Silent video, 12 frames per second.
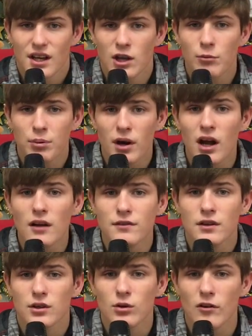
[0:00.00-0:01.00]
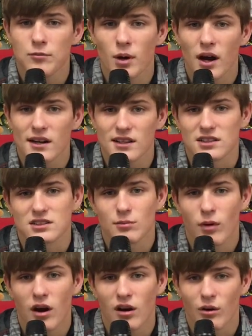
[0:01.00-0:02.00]
Improv, you have practice
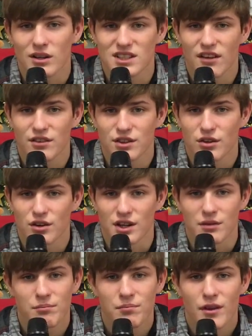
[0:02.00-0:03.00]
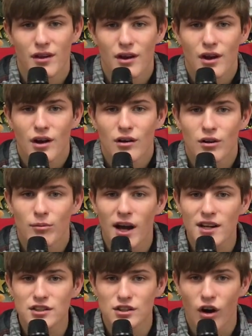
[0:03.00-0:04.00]
tomorrow at 7:30.
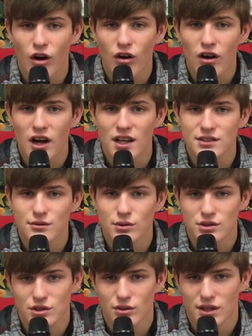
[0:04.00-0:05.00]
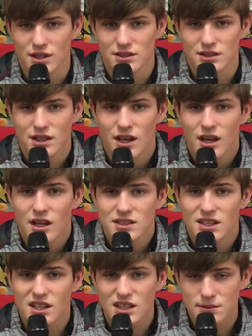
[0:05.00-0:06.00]
Reminder to all high school students:
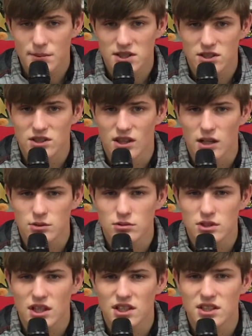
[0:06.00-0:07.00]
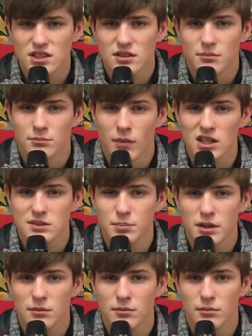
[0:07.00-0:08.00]
second semester schedule changes must
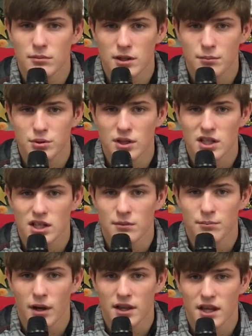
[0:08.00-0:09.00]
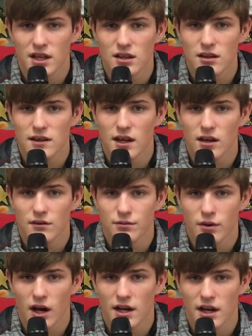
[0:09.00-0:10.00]
be completed by the end of the day on
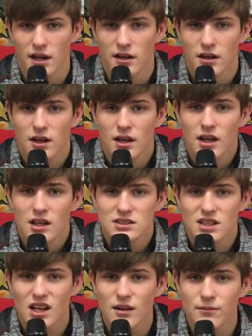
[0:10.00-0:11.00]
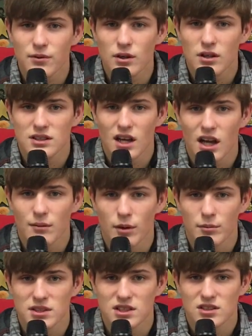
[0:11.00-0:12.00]
Friday. Sign up for a time
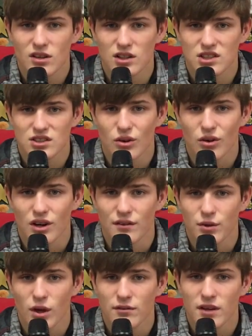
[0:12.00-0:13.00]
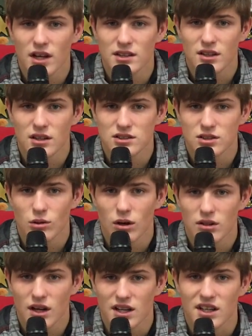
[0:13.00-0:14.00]
on Mrs. Clark's door if you have not done so
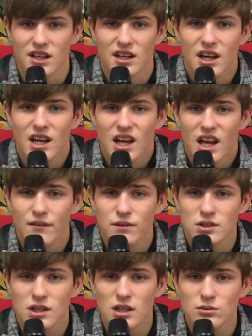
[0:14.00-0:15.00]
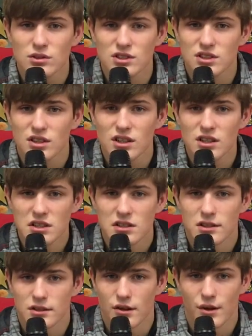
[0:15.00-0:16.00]
already. If your schedule is good,
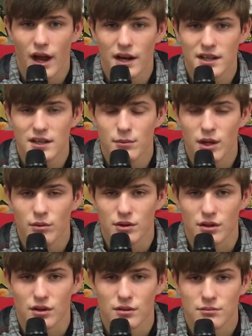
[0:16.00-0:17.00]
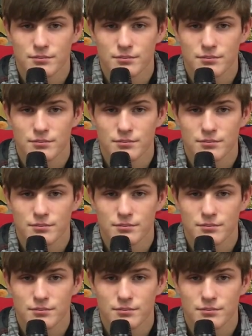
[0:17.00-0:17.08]
you do not need to meet with her.